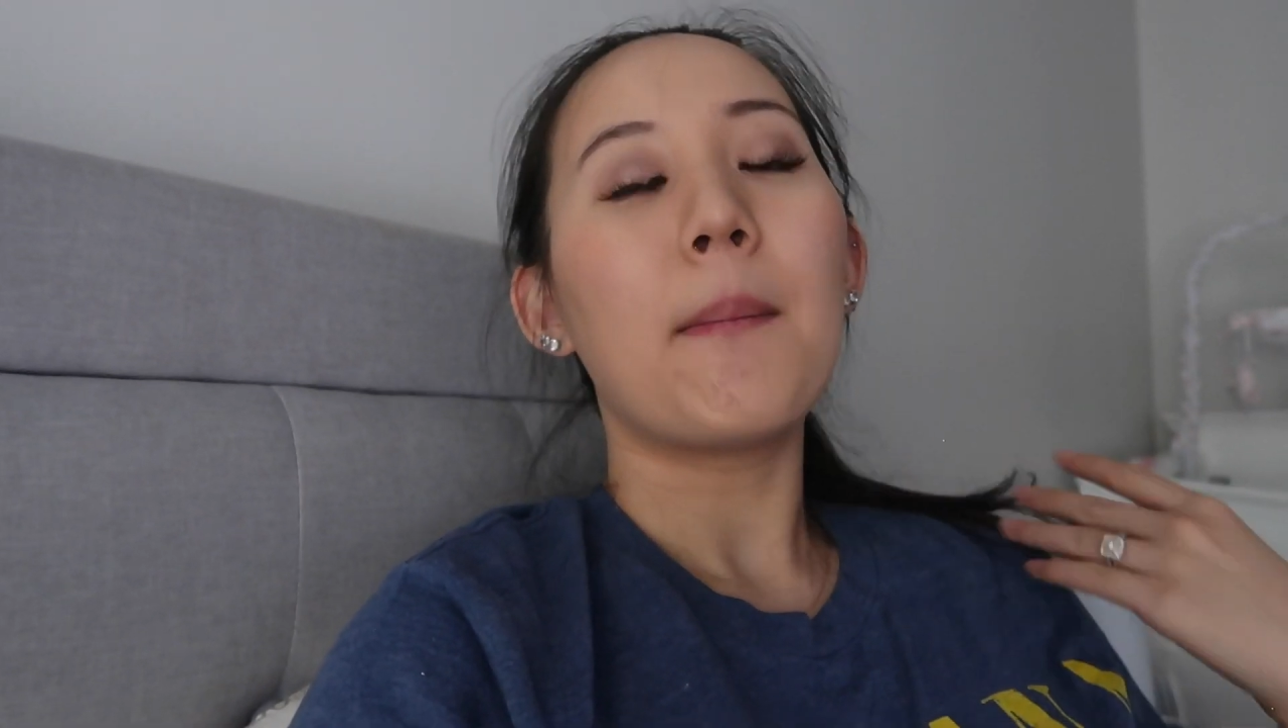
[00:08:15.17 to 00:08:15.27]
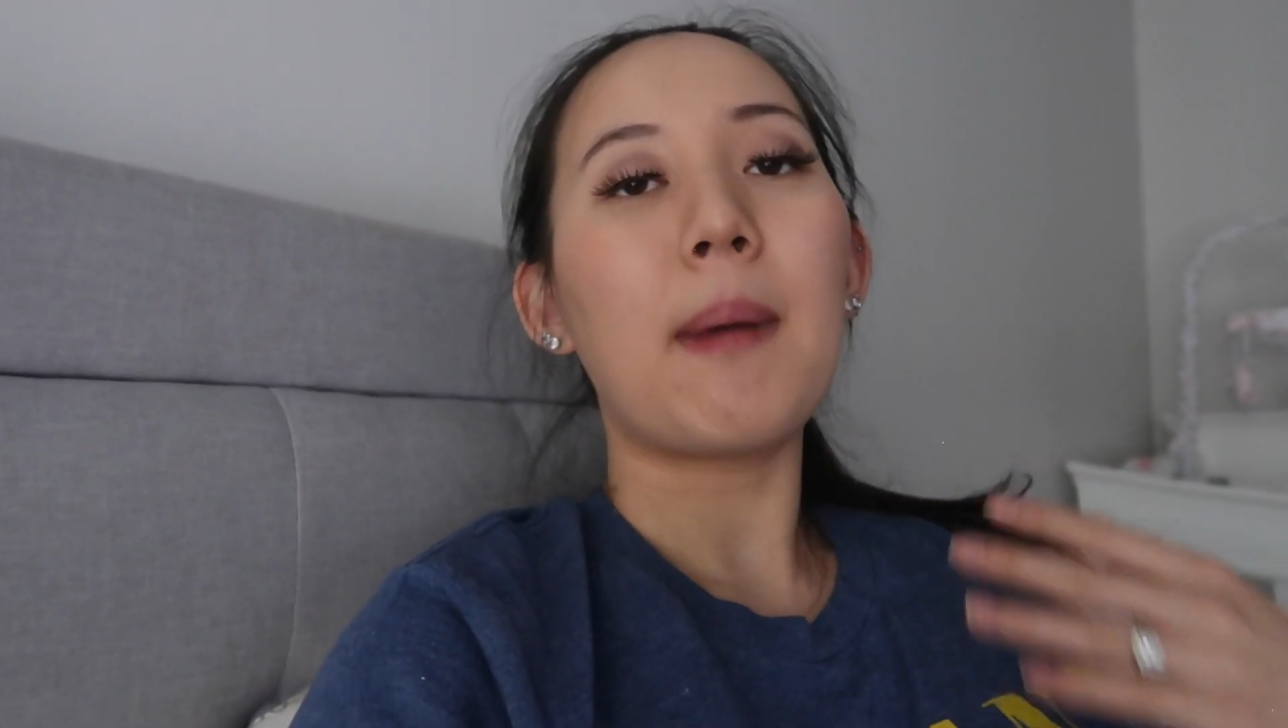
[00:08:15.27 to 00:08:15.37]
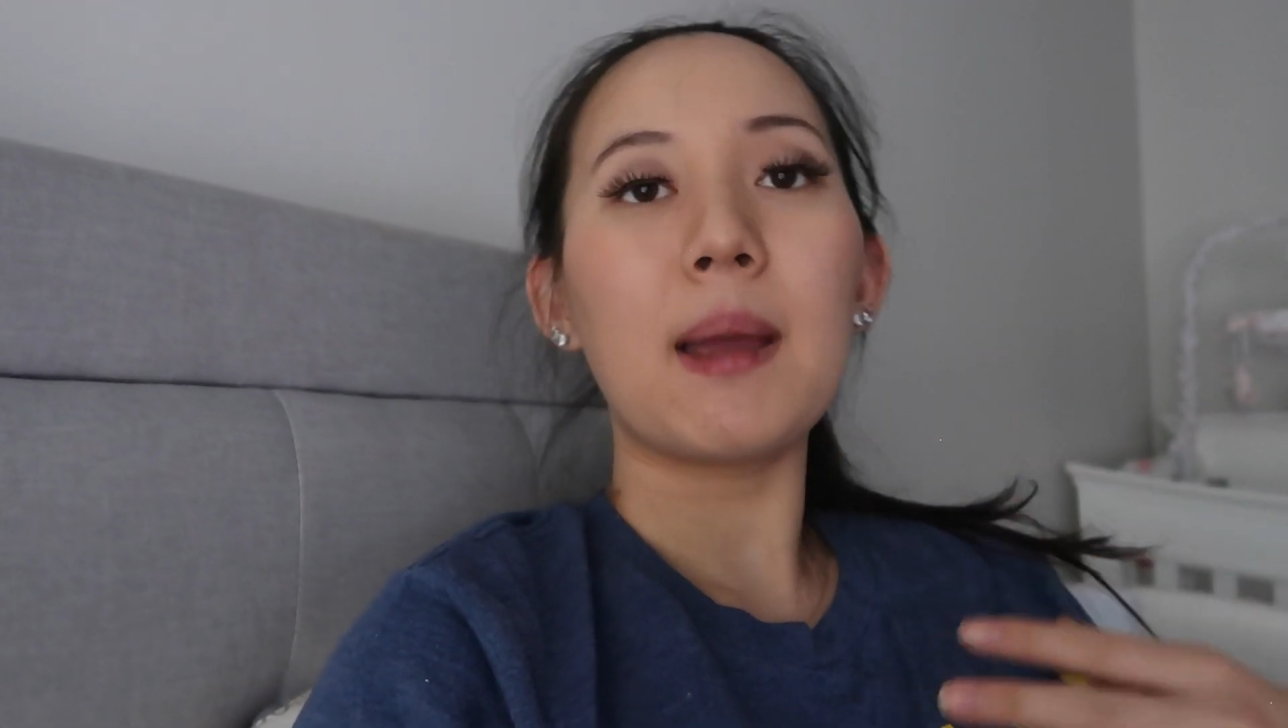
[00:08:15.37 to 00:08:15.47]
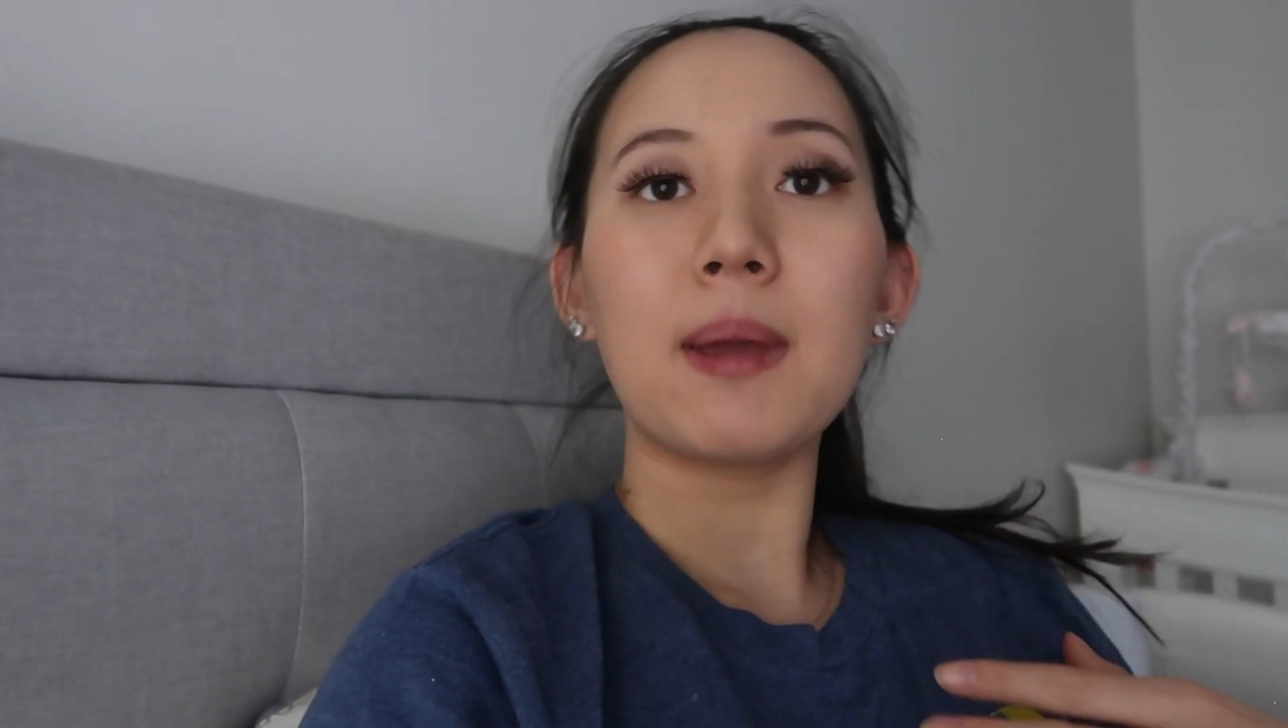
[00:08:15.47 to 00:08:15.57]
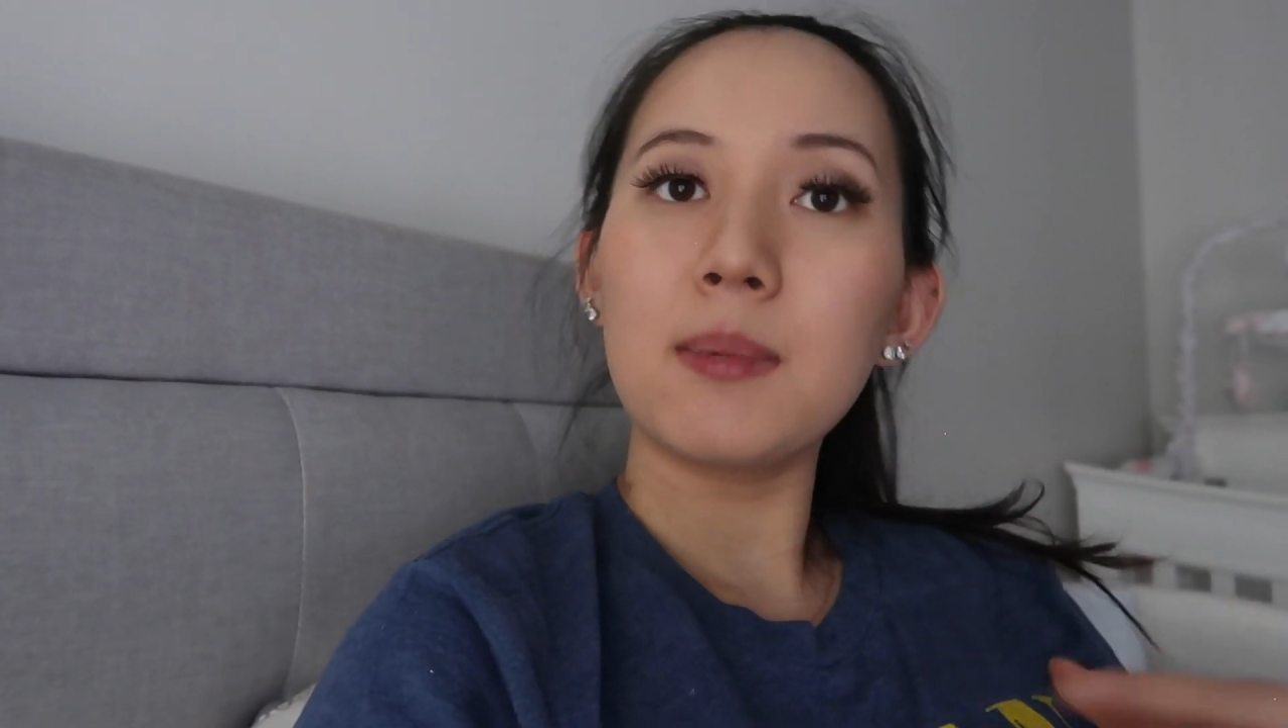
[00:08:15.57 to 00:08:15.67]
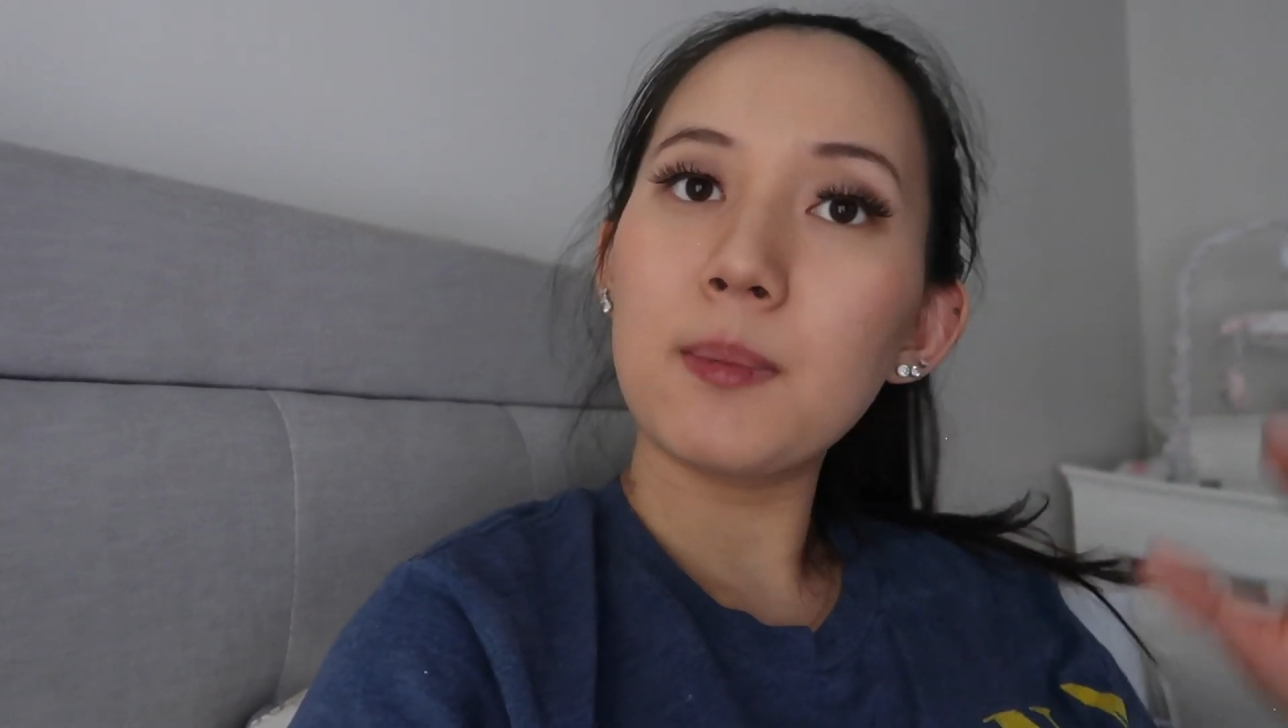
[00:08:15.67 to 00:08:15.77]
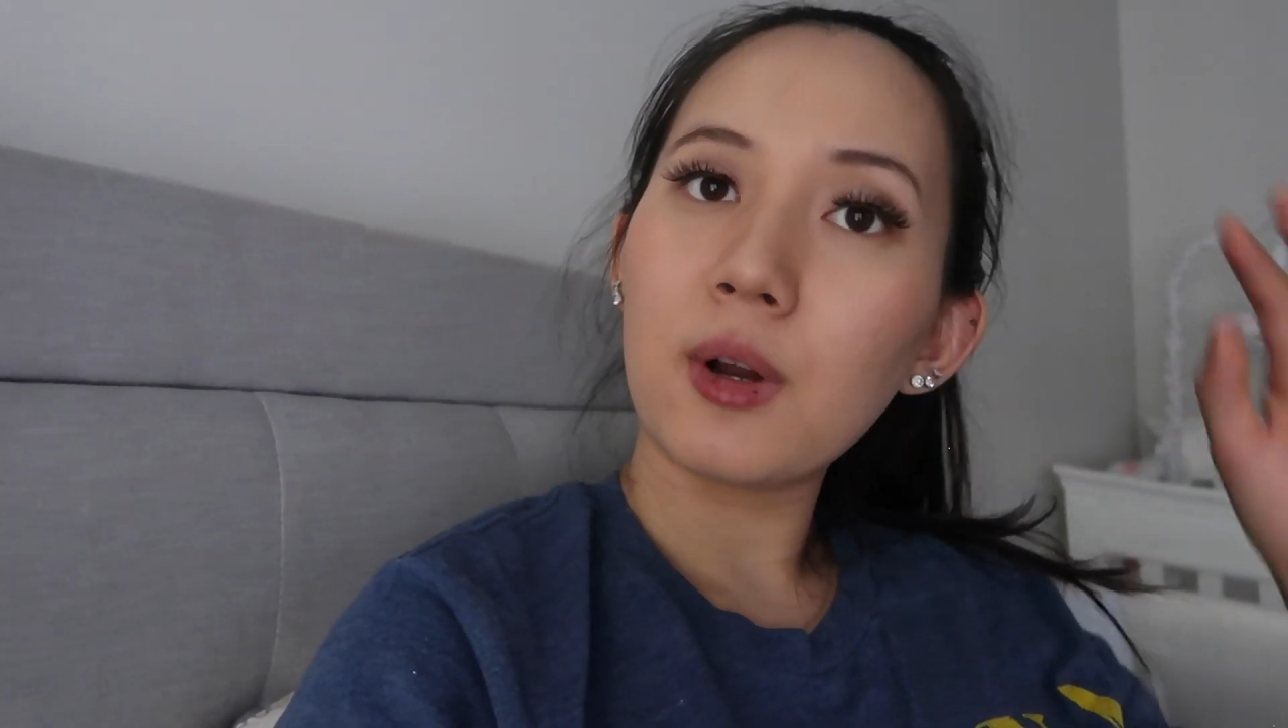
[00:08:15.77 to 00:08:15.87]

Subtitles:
My baby